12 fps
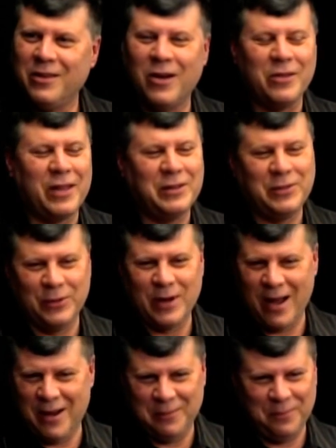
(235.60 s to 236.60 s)
No, they do no.
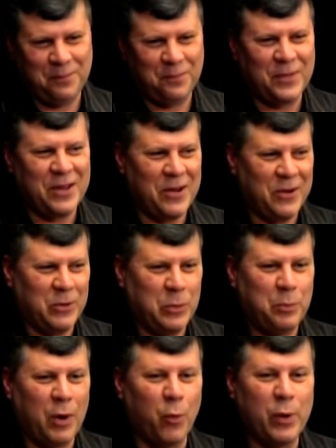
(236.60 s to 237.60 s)
not. Okay. No,
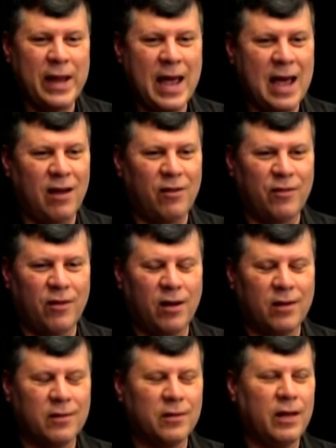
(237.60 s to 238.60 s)
but we have
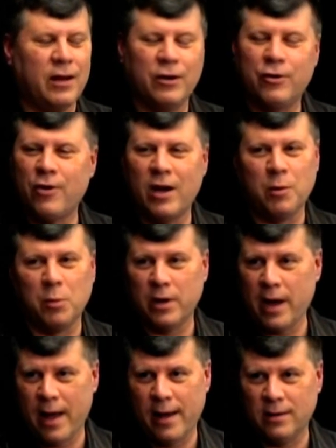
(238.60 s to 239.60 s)
uh, an incredible
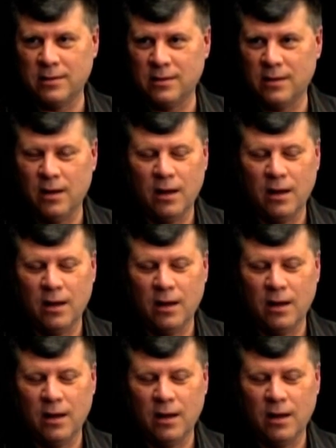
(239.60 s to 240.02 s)
cast.